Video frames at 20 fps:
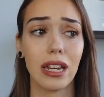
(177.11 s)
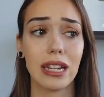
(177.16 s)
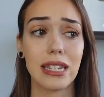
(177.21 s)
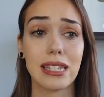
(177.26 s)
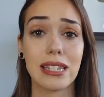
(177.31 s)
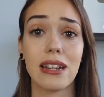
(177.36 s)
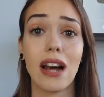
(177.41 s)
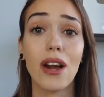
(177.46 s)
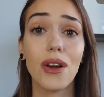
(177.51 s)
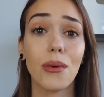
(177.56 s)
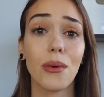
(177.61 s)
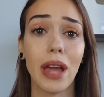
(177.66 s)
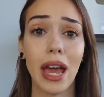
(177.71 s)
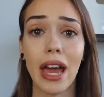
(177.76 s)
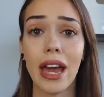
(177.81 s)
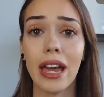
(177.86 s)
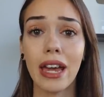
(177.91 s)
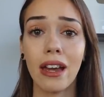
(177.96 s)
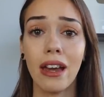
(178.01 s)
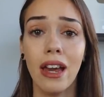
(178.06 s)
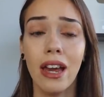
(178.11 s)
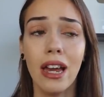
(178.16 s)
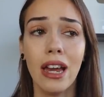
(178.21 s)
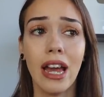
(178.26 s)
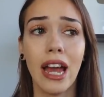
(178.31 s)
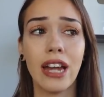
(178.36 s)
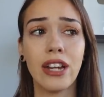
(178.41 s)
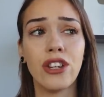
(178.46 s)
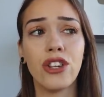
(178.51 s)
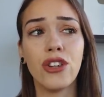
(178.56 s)
It's not okay,
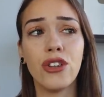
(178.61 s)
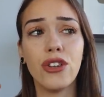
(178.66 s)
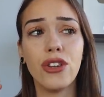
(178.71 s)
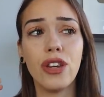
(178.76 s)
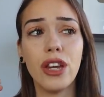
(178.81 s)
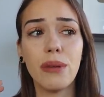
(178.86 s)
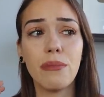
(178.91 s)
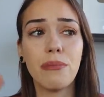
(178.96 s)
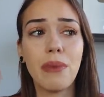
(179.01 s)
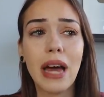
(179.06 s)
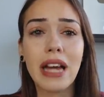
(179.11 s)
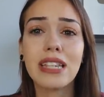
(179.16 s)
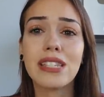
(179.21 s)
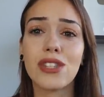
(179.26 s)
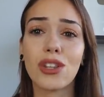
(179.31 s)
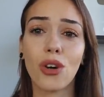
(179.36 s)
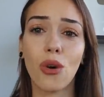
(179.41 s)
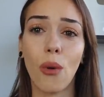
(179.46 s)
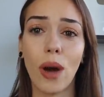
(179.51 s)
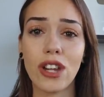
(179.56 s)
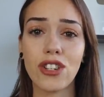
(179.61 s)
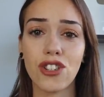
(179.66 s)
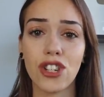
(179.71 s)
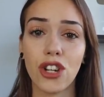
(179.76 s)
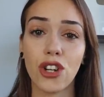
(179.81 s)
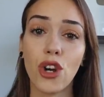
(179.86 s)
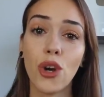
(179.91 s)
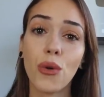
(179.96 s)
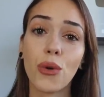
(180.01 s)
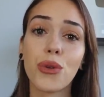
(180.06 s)
and it begs the
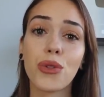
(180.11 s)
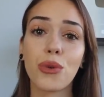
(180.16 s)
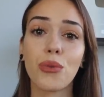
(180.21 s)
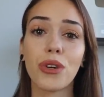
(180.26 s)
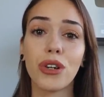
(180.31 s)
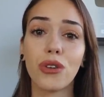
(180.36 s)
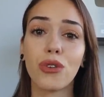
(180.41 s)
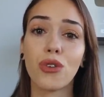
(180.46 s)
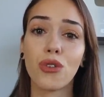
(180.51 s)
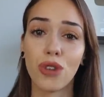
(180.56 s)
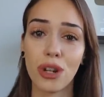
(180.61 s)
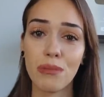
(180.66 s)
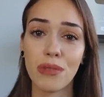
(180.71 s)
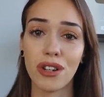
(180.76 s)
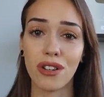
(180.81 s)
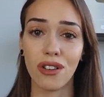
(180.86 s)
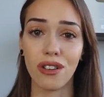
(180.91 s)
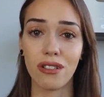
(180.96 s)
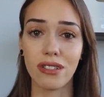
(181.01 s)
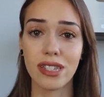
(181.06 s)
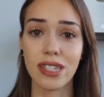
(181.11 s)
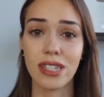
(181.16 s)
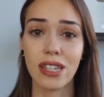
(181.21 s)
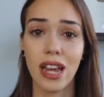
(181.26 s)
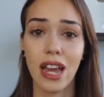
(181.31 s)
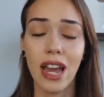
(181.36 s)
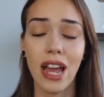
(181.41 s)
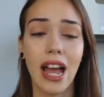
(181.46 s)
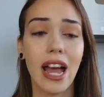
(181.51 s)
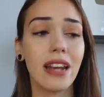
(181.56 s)
question, who are the real criminals?
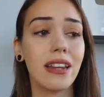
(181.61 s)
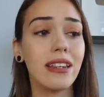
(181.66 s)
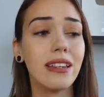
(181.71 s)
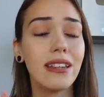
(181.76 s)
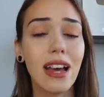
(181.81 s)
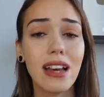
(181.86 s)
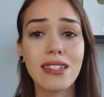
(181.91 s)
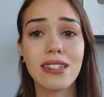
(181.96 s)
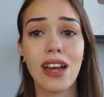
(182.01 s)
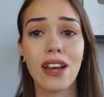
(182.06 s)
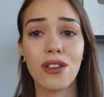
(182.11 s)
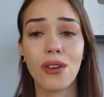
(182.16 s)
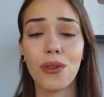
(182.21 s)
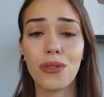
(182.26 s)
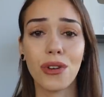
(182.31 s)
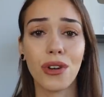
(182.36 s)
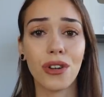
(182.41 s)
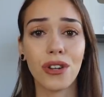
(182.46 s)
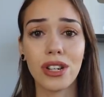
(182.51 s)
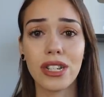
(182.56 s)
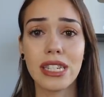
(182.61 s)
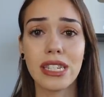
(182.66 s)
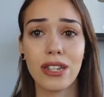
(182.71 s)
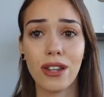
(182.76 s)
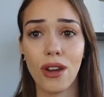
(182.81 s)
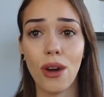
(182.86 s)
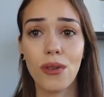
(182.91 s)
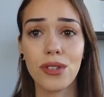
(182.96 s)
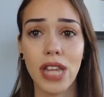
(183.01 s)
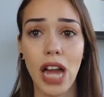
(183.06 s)
And yes, I know there are good
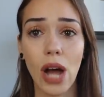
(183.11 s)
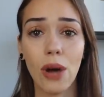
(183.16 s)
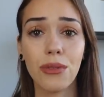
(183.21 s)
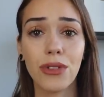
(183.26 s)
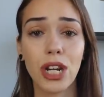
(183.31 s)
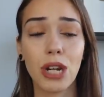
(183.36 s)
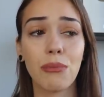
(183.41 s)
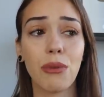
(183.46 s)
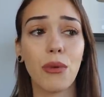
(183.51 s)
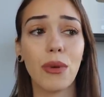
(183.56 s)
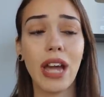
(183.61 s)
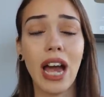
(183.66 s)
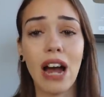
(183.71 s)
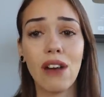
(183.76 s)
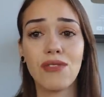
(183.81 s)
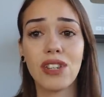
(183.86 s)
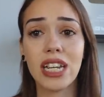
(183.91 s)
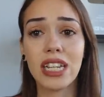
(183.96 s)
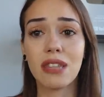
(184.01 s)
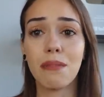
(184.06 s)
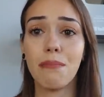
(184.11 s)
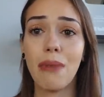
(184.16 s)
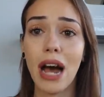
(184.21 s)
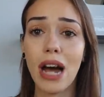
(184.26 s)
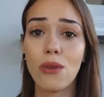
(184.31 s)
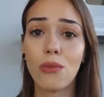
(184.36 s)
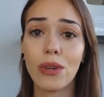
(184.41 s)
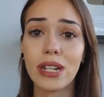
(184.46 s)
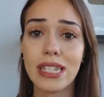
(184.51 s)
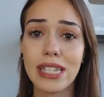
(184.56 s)
COs out there, but we have to get the
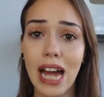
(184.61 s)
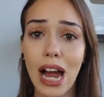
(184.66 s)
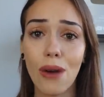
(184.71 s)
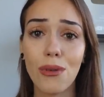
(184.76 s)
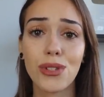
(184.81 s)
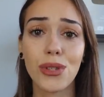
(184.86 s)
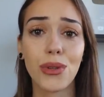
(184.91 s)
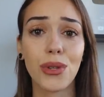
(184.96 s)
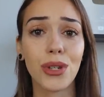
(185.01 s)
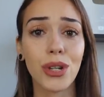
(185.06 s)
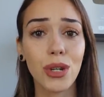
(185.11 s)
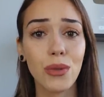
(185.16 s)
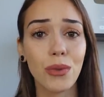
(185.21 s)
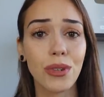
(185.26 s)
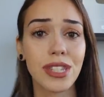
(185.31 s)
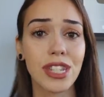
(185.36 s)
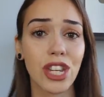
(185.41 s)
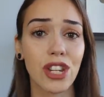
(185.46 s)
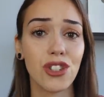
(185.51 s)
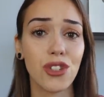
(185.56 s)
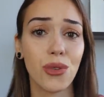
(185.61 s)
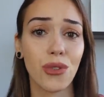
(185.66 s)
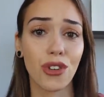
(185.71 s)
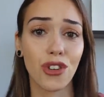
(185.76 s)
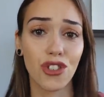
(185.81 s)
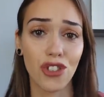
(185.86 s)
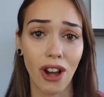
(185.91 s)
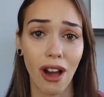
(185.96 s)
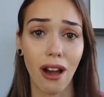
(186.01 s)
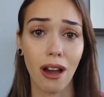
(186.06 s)
bad ones out so the good ones can do
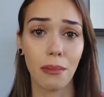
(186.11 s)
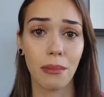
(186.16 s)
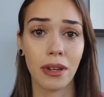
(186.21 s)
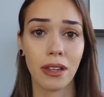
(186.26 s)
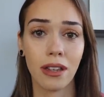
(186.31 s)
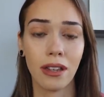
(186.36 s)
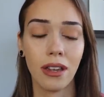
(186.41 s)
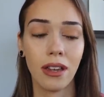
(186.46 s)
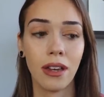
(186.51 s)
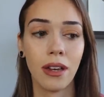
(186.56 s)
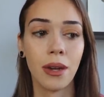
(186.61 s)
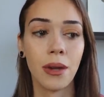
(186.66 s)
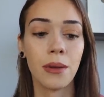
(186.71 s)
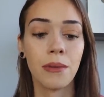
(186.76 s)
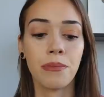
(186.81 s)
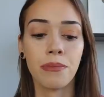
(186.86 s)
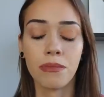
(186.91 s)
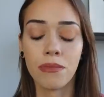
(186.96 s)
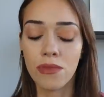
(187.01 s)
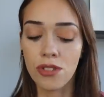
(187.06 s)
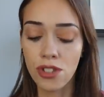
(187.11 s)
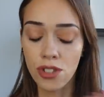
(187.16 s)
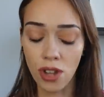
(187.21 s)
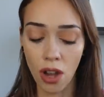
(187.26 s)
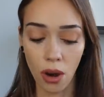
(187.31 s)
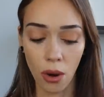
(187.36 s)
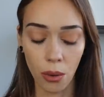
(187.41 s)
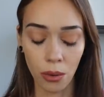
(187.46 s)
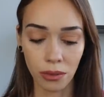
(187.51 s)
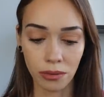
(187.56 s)
their job.
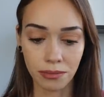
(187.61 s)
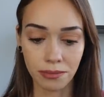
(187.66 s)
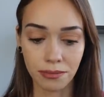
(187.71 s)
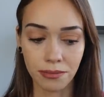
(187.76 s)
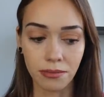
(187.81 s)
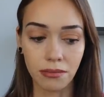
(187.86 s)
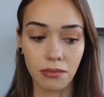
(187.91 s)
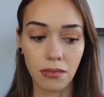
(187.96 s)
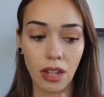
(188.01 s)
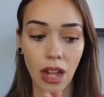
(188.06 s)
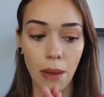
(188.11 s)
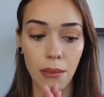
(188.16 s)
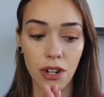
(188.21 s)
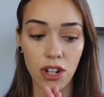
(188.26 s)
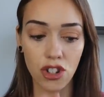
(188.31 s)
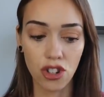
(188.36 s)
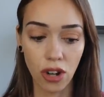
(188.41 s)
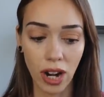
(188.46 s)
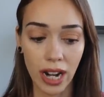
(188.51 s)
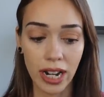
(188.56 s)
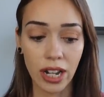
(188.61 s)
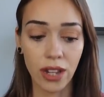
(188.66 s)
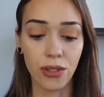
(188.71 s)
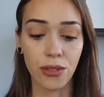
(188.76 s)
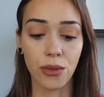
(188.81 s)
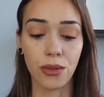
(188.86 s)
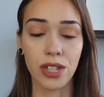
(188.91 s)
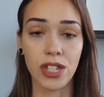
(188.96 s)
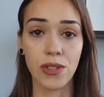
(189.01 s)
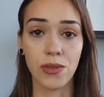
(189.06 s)
So, I'm gonna try to
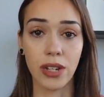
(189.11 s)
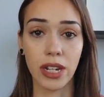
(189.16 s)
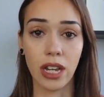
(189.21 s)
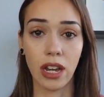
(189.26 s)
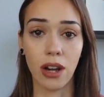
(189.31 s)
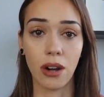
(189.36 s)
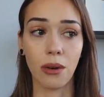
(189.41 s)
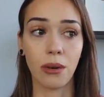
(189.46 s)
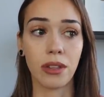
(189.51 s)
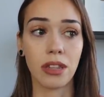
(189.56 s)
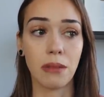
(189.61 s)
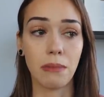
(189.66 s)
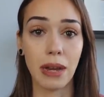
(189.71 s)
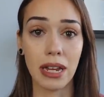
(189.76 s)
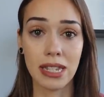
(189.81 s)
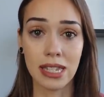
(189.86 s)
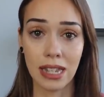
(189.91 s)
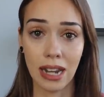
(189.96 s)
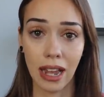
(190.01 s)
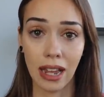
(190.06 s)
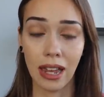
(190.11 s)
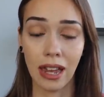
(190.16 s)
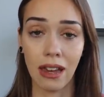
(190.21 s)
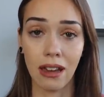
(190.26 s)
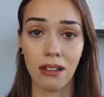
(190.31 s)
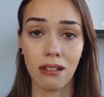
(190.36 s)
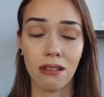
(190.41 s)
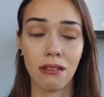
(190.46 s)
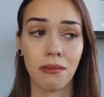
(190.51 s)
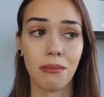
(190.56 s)
get through this video the best that I
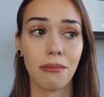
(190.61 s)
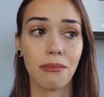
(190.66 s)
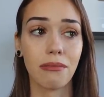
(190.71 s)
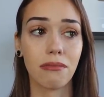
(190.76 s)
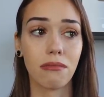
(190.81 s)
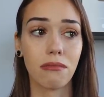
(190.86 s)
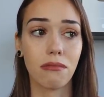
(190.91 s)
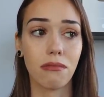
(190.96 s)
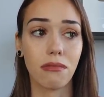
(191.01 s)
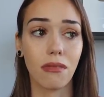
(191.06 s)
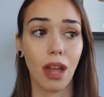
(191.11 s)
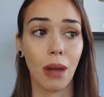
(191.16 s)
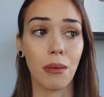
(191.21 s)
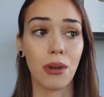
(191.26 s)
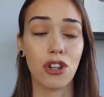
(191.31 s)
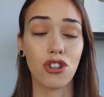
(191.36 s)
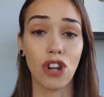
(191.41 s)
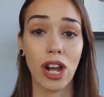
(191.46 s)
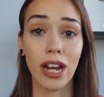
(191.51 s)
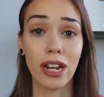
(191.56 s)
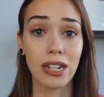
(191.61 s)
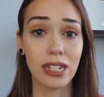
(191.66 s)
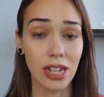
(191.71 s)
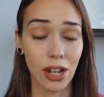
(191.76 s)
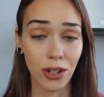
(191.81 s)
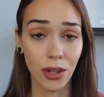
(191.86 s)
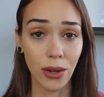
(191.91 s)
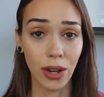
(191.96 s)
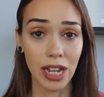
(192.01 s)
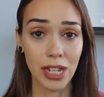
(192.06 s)
can. I'm gonna try to
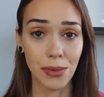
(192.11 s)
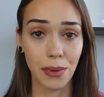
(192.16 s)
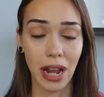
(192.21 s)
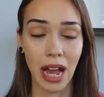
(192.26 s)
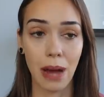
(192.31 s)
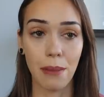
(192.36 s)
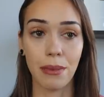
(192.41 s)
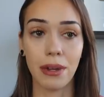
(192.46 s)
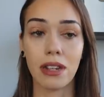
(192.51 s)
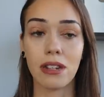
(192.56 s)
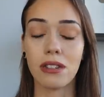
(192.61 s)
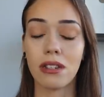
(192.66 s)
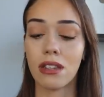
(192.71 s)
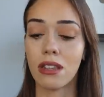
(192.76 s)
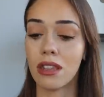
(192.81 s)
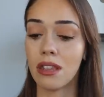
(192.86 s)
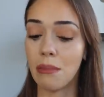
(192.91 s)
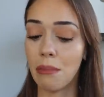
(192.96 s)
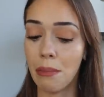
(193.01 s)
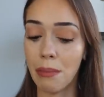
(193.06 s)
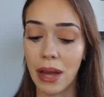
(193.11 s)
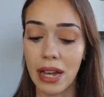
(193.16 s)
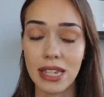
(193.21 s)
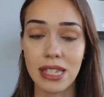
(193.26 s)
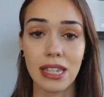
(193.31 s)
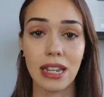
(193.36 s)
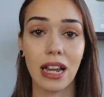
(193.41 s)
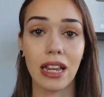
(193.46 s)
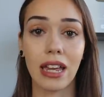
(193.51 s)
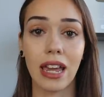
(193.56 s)
tell you guys what happened the
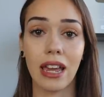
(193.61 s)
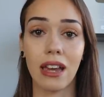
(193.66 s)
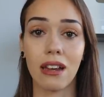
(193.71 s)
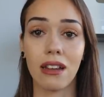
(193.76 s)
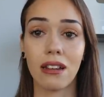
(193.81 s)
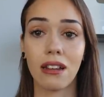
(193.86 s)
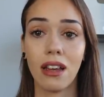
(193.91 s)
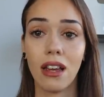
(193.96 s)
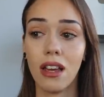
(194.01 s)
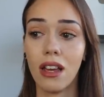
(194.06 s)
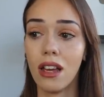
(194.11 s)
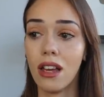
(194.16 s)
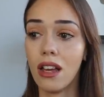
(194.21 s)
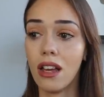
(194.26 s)
best that I can.